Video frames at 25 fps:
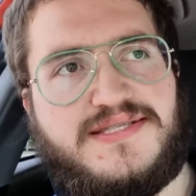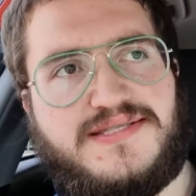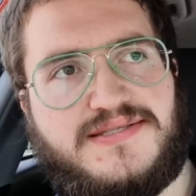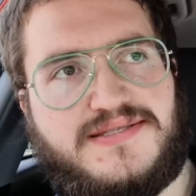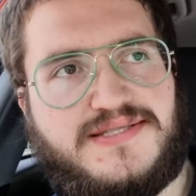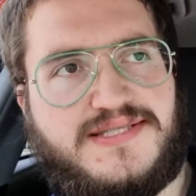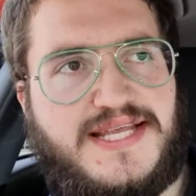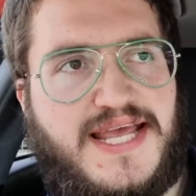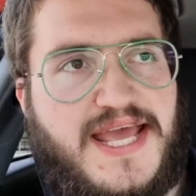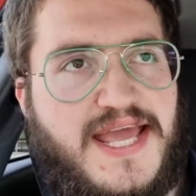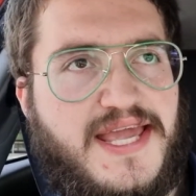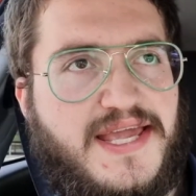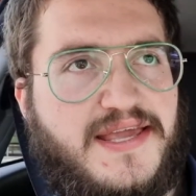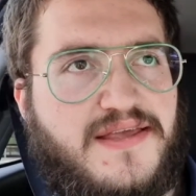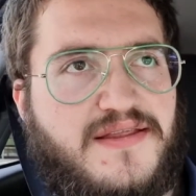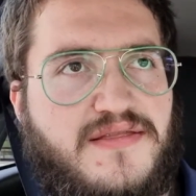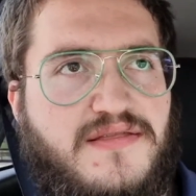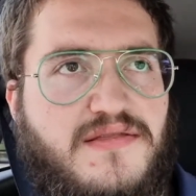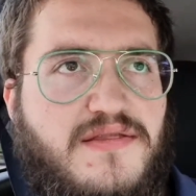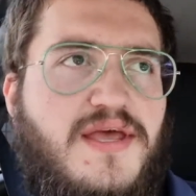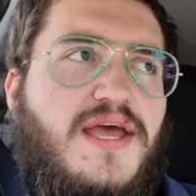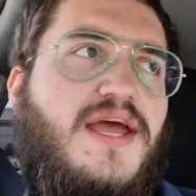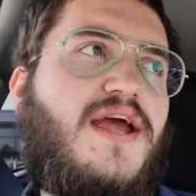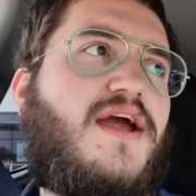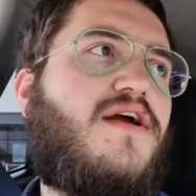
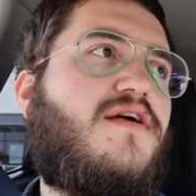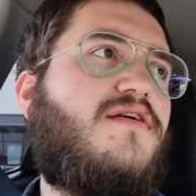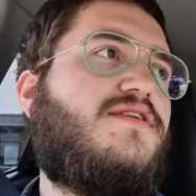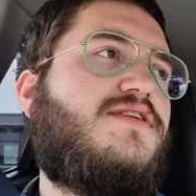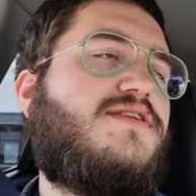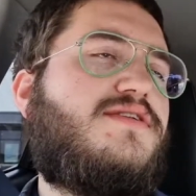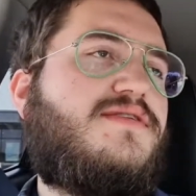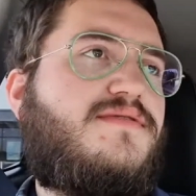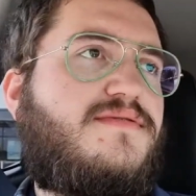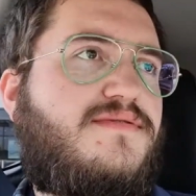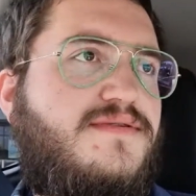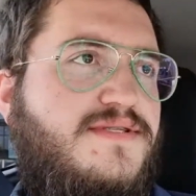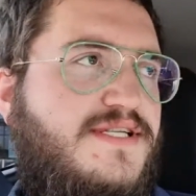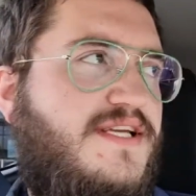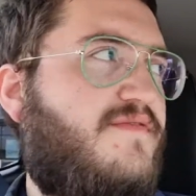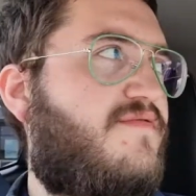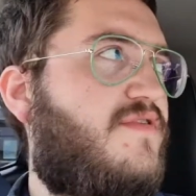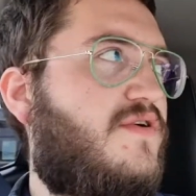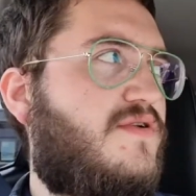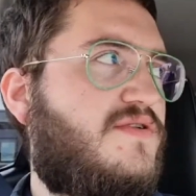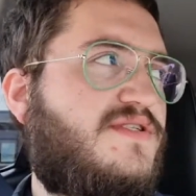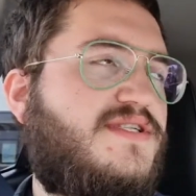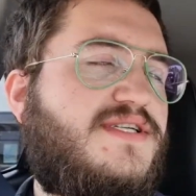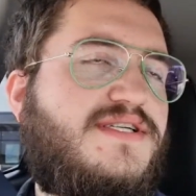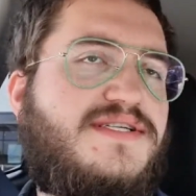taken their
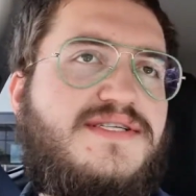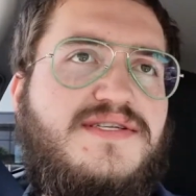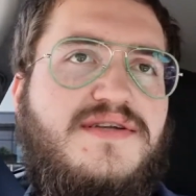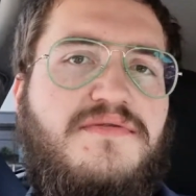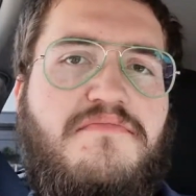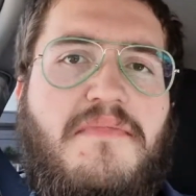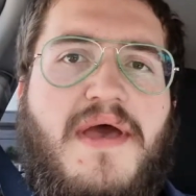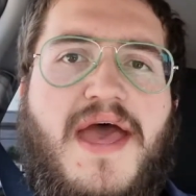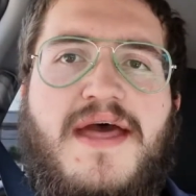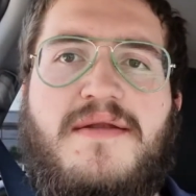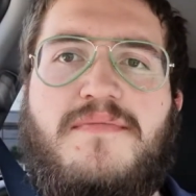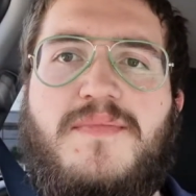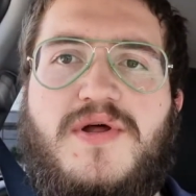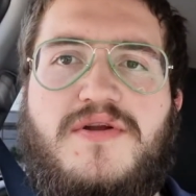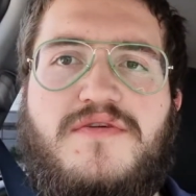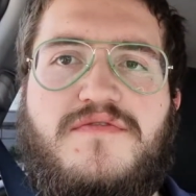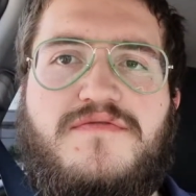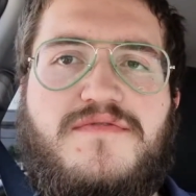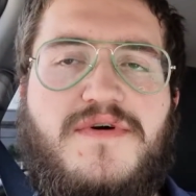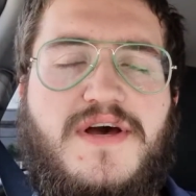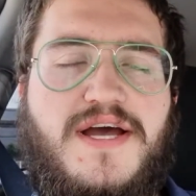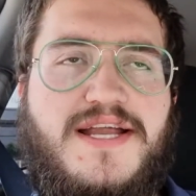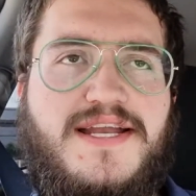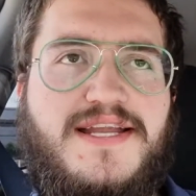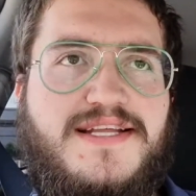default system and
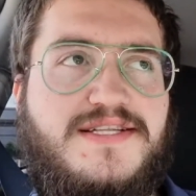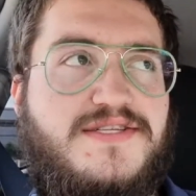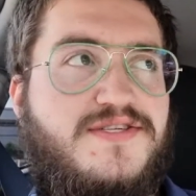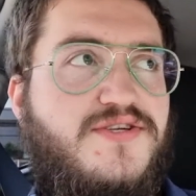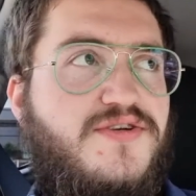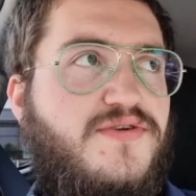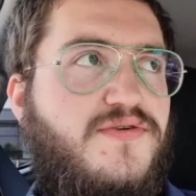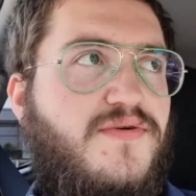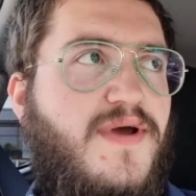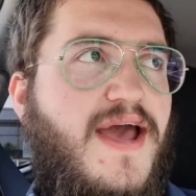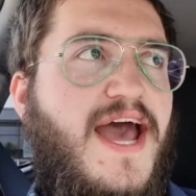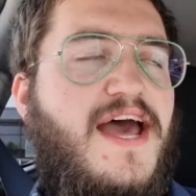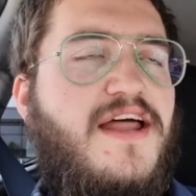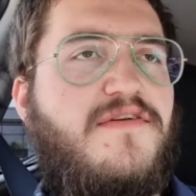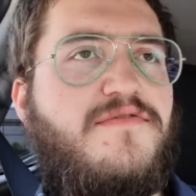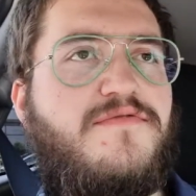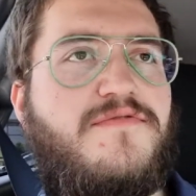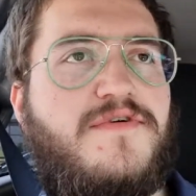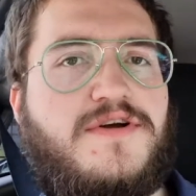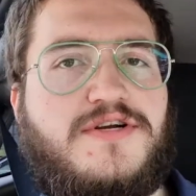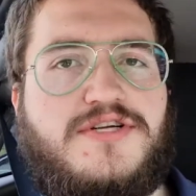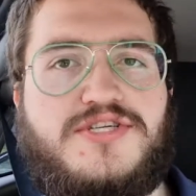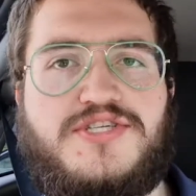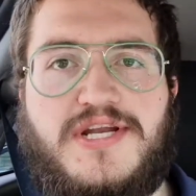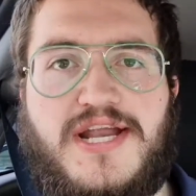modified it to add
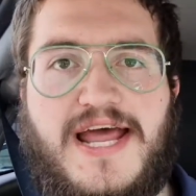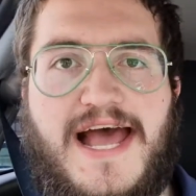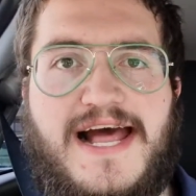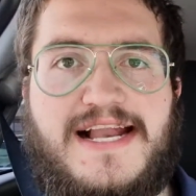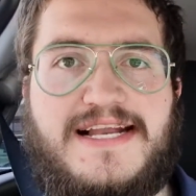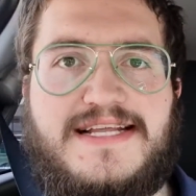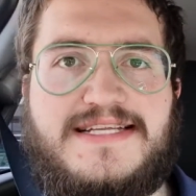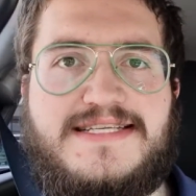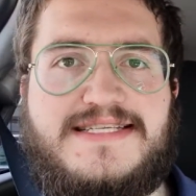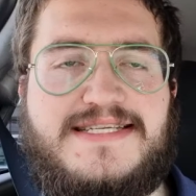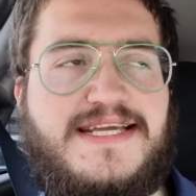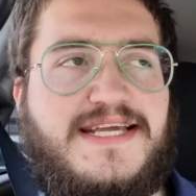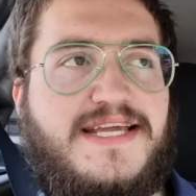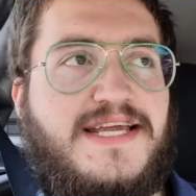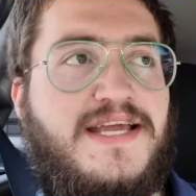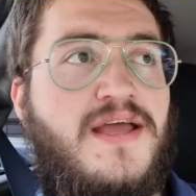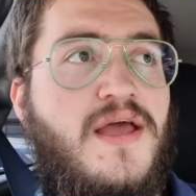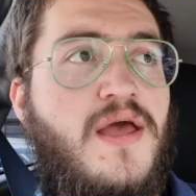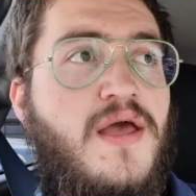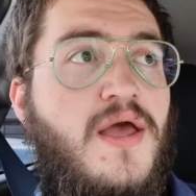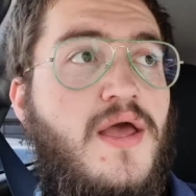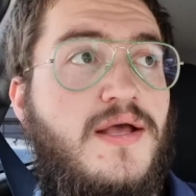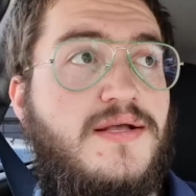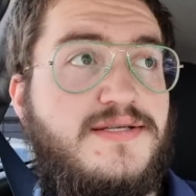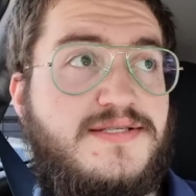functionality,
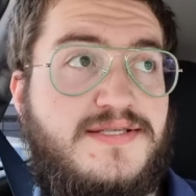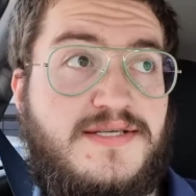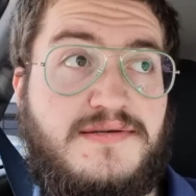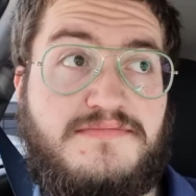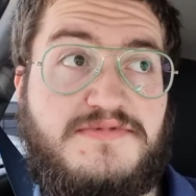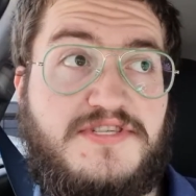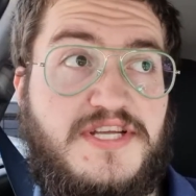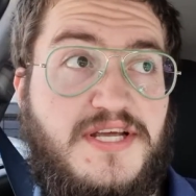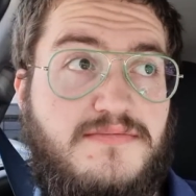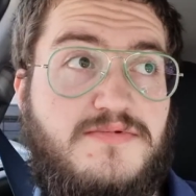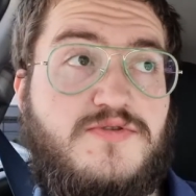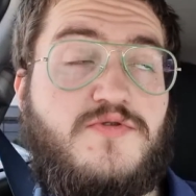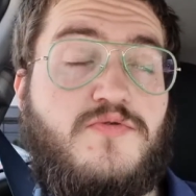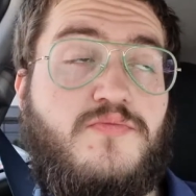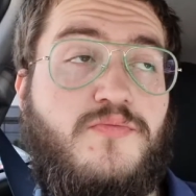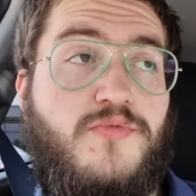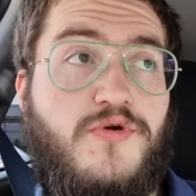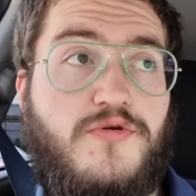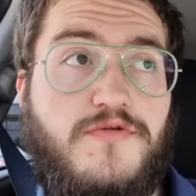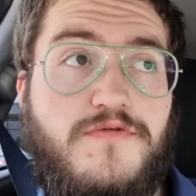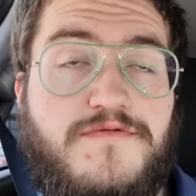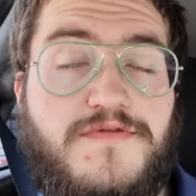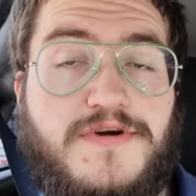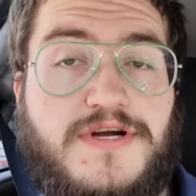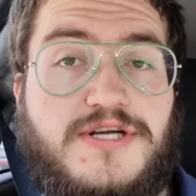sometimes
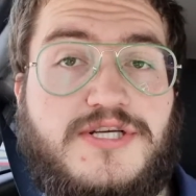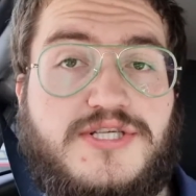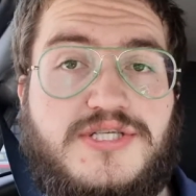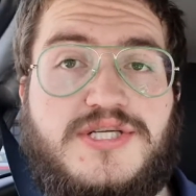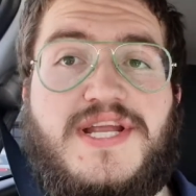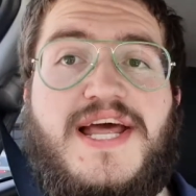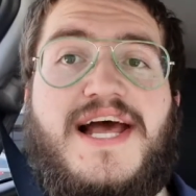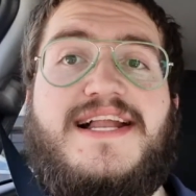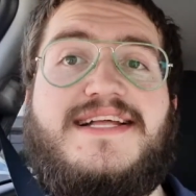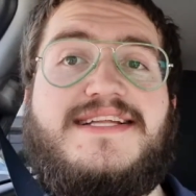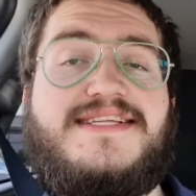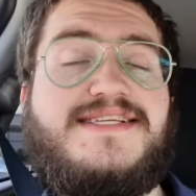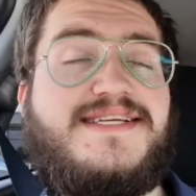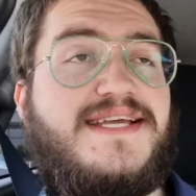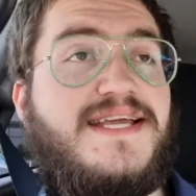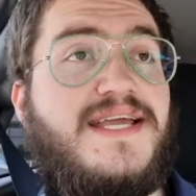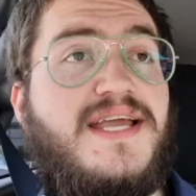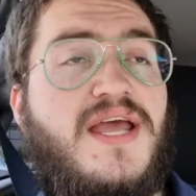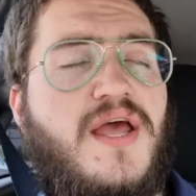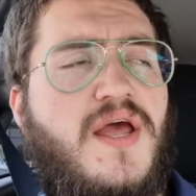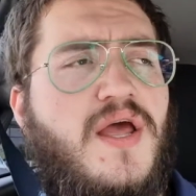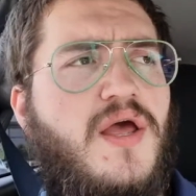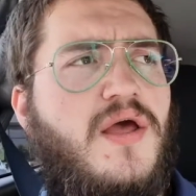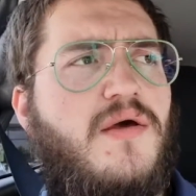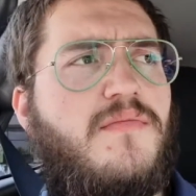remove functionality,
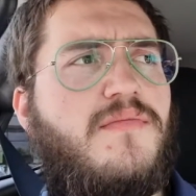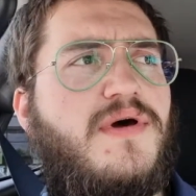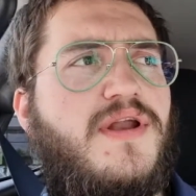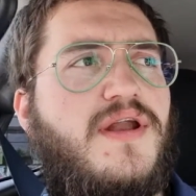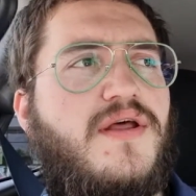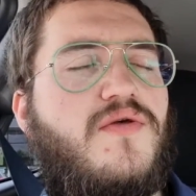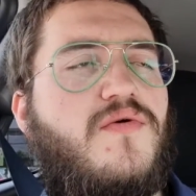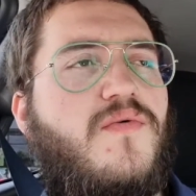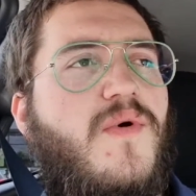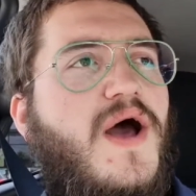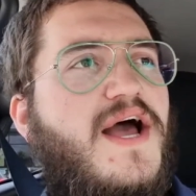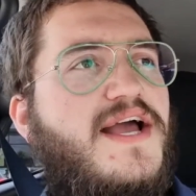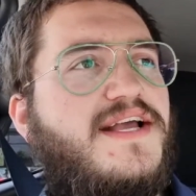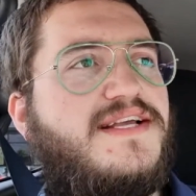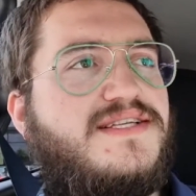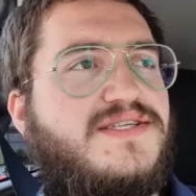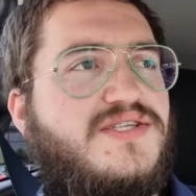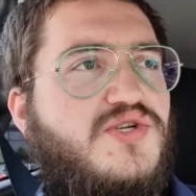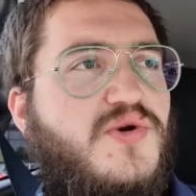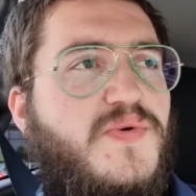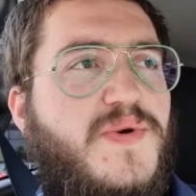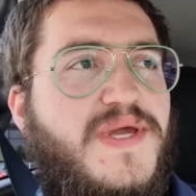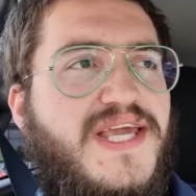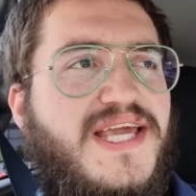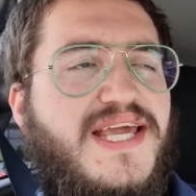but otherwise
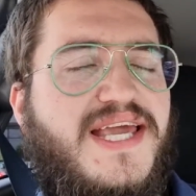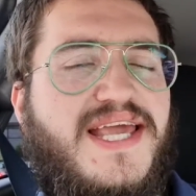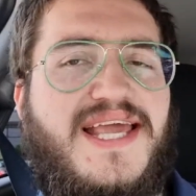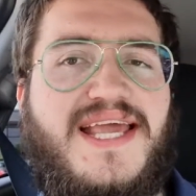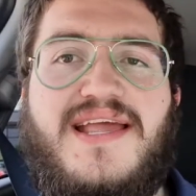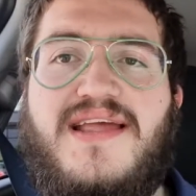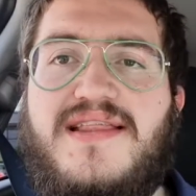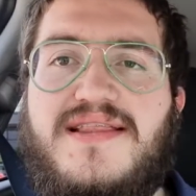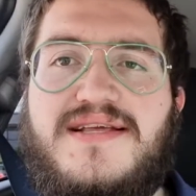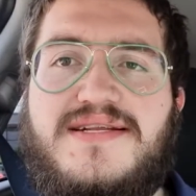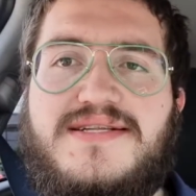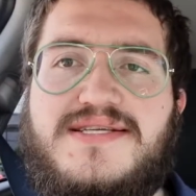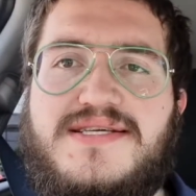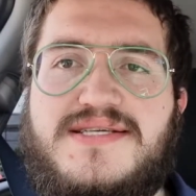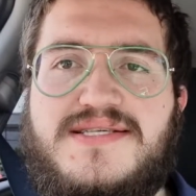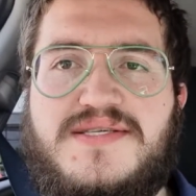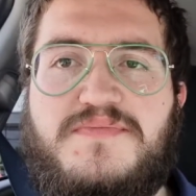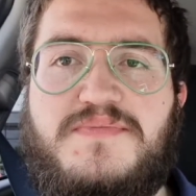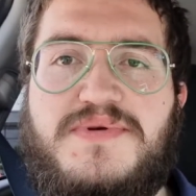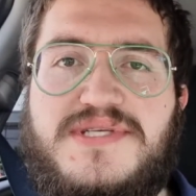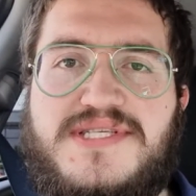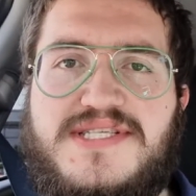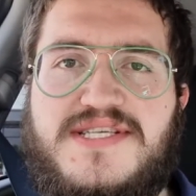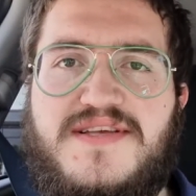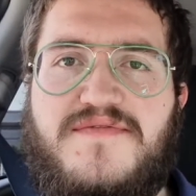tweak either to
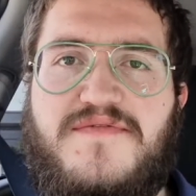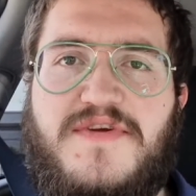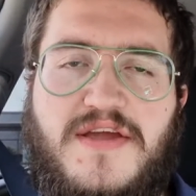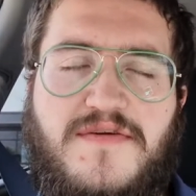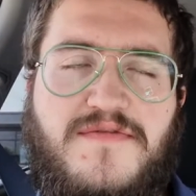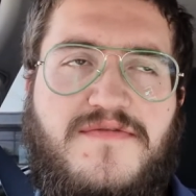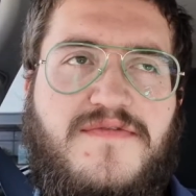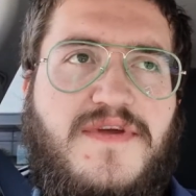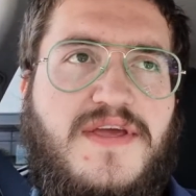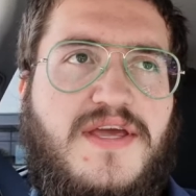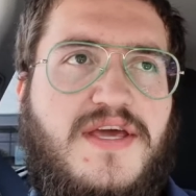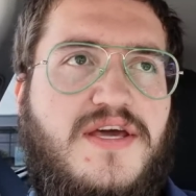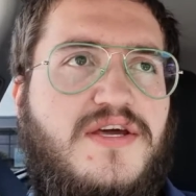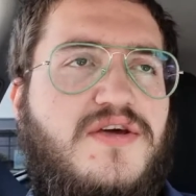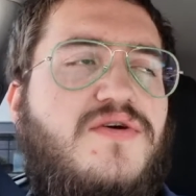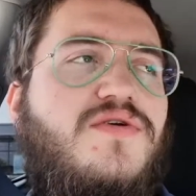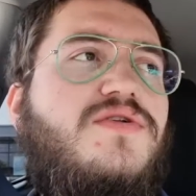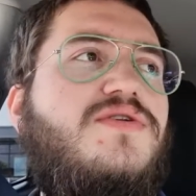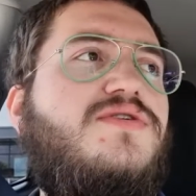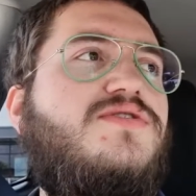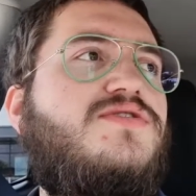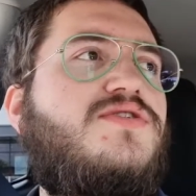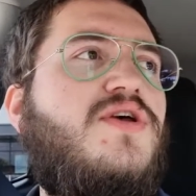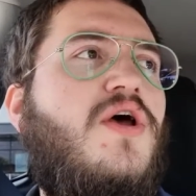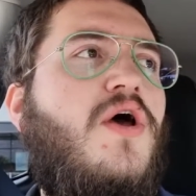specific
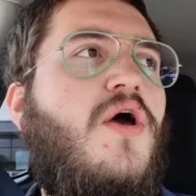vehicles